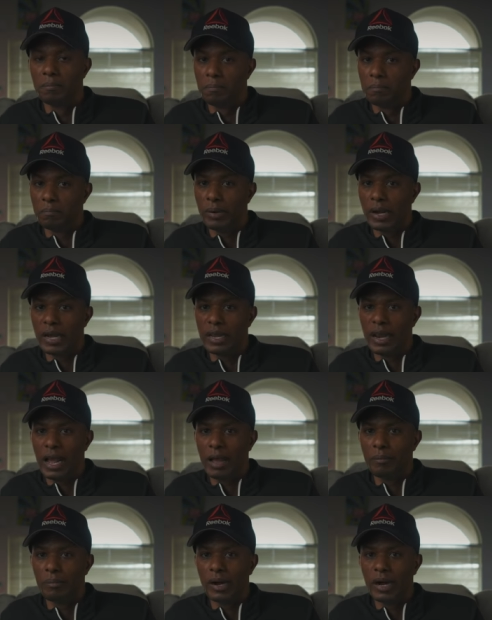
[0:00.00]
but
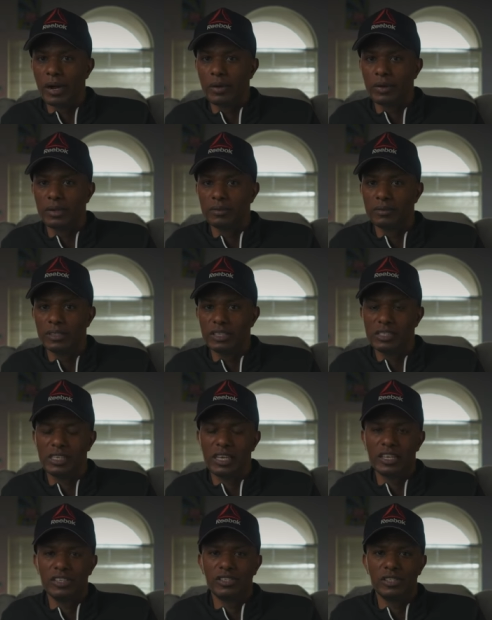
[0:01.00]
i bought this
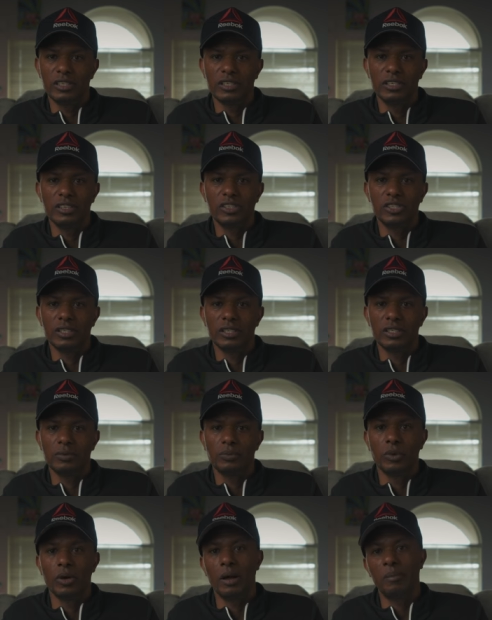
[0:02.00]
cage initially
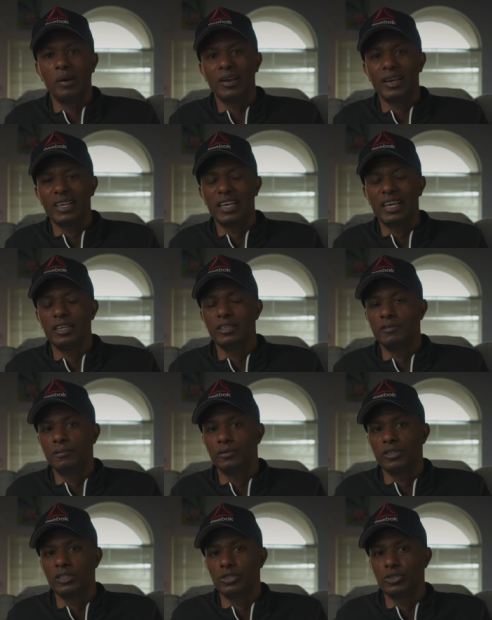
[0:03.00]
well i bought a cage
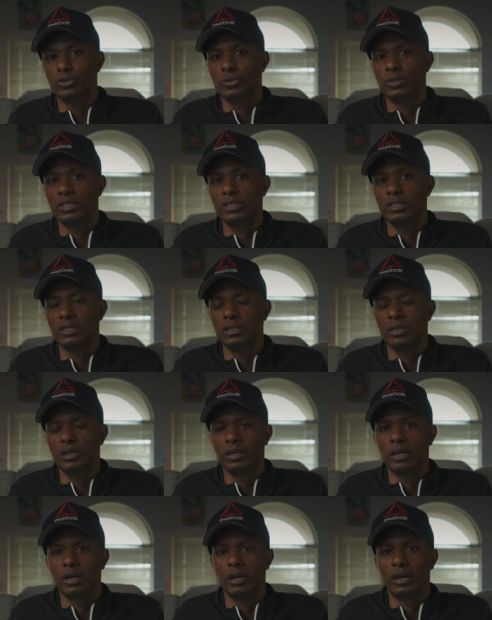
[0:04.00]
for the sony
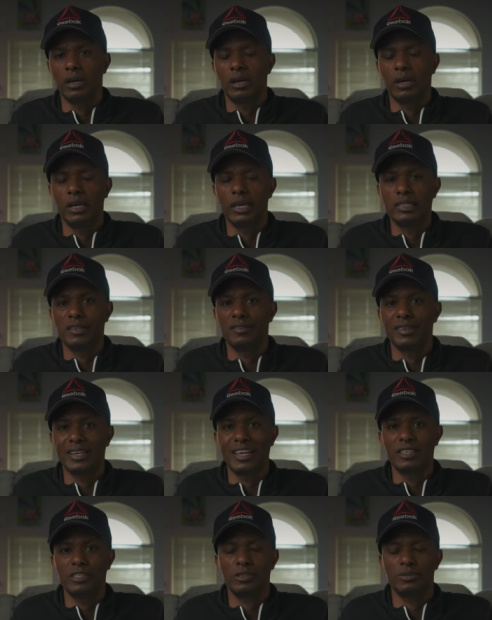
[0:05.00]
uh,
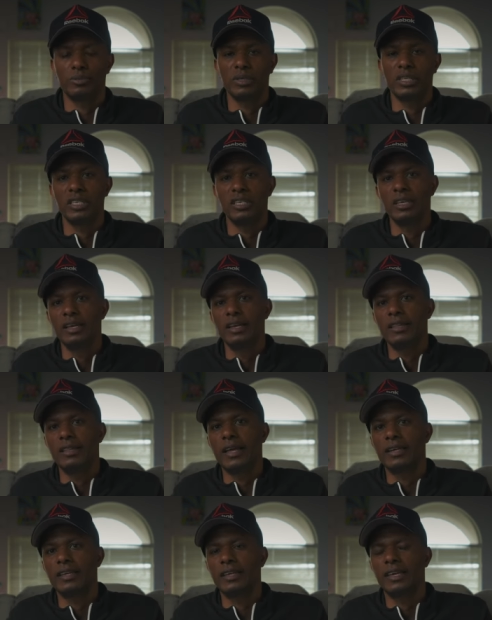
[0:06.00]
a7s3
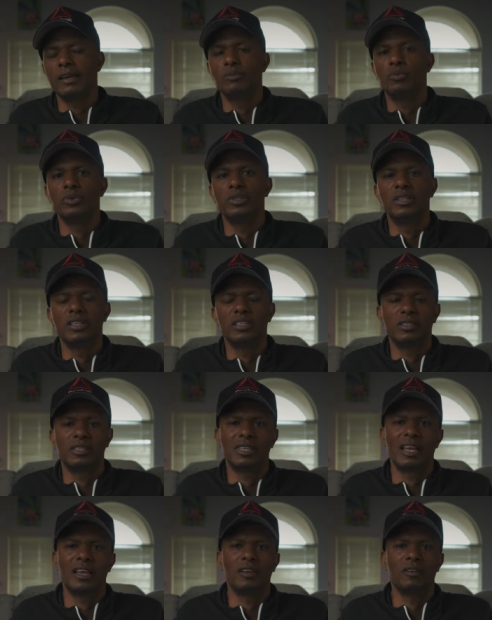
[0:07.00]
that came with this
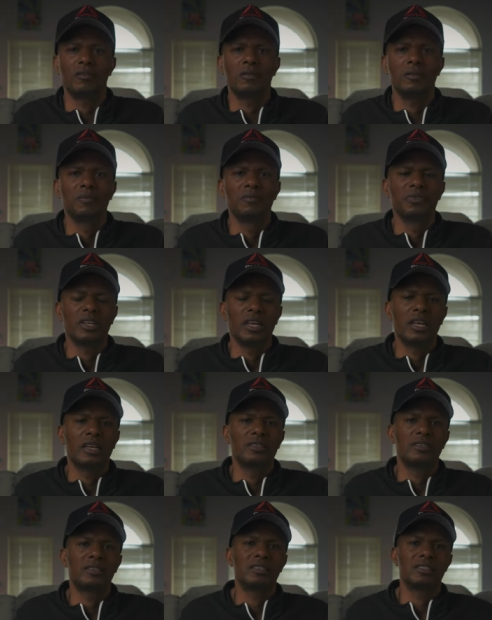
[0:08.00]
handle
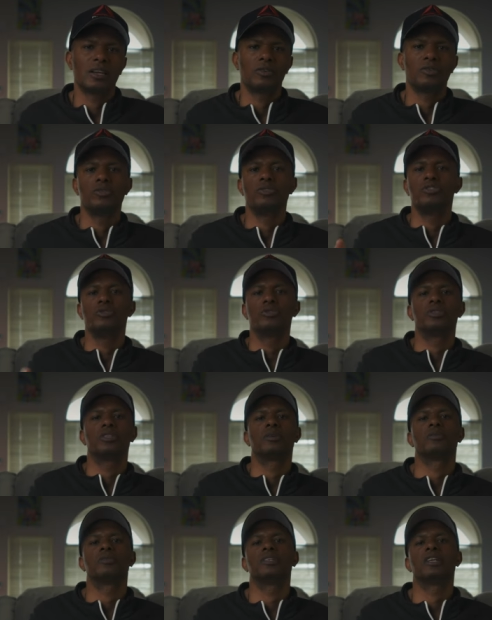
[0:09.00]
and since i couldn't use it
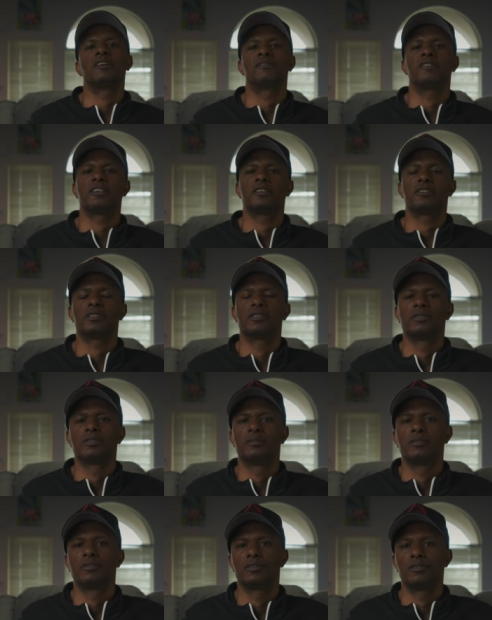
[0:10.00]
on the
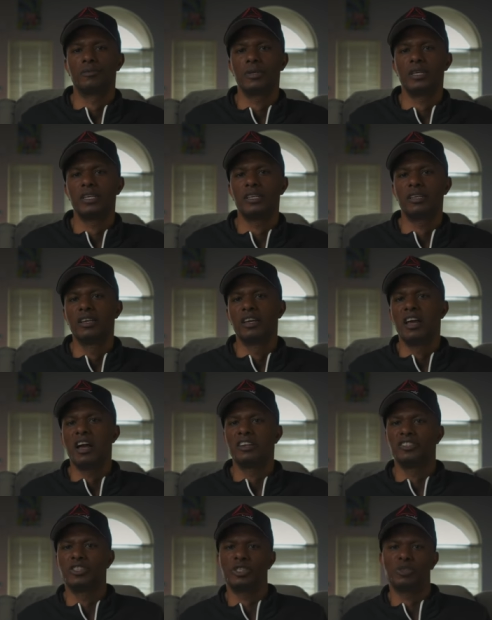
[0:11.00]
fx3
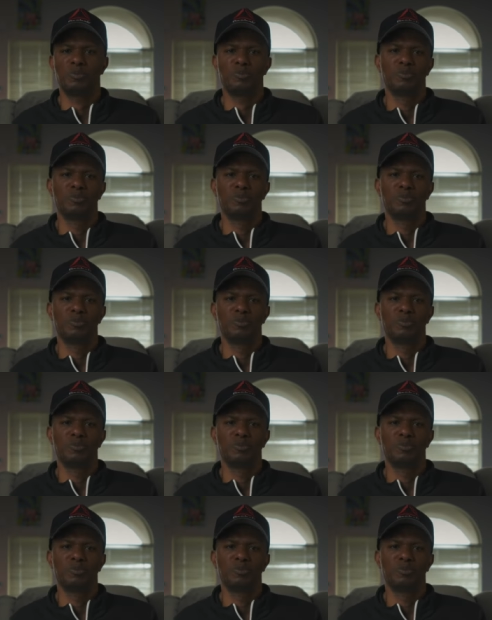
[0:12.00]
i just